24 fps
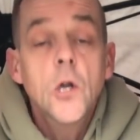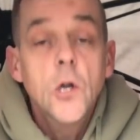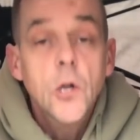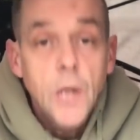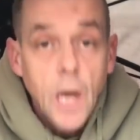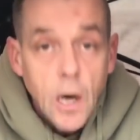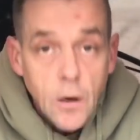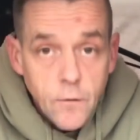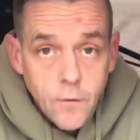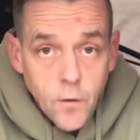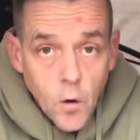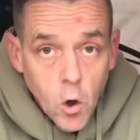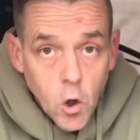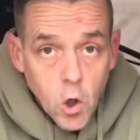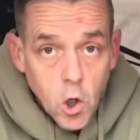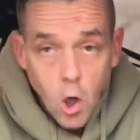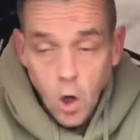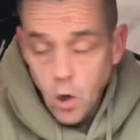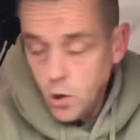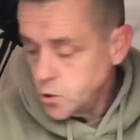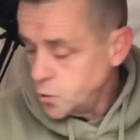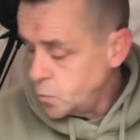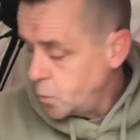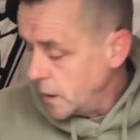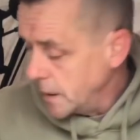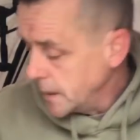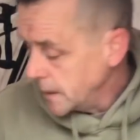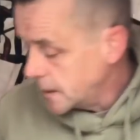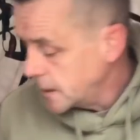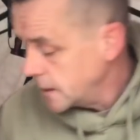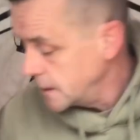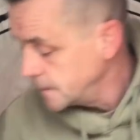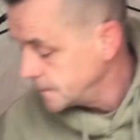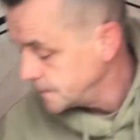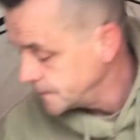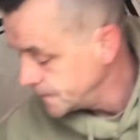No vlog last week,
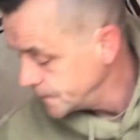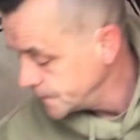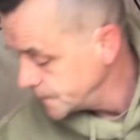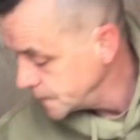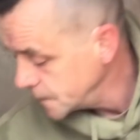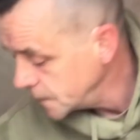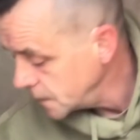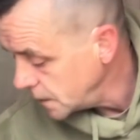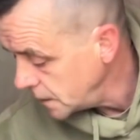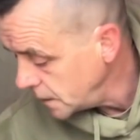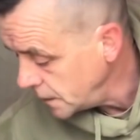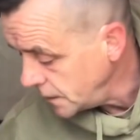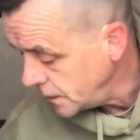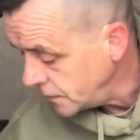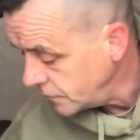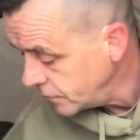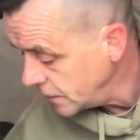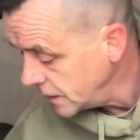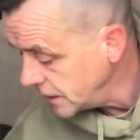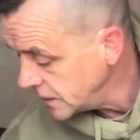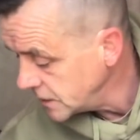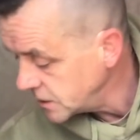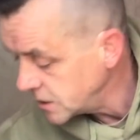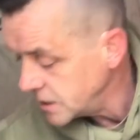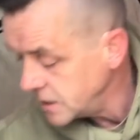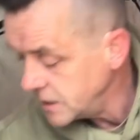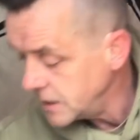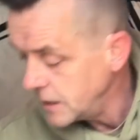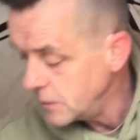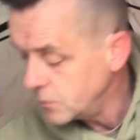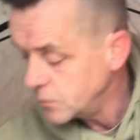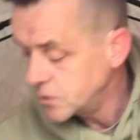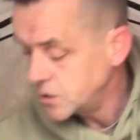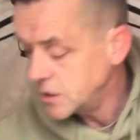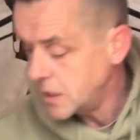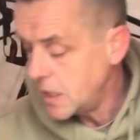and the reason
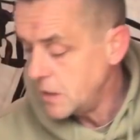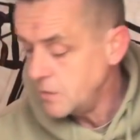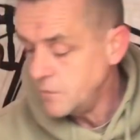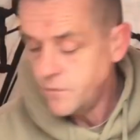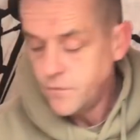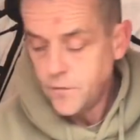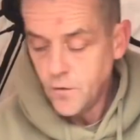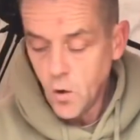there was no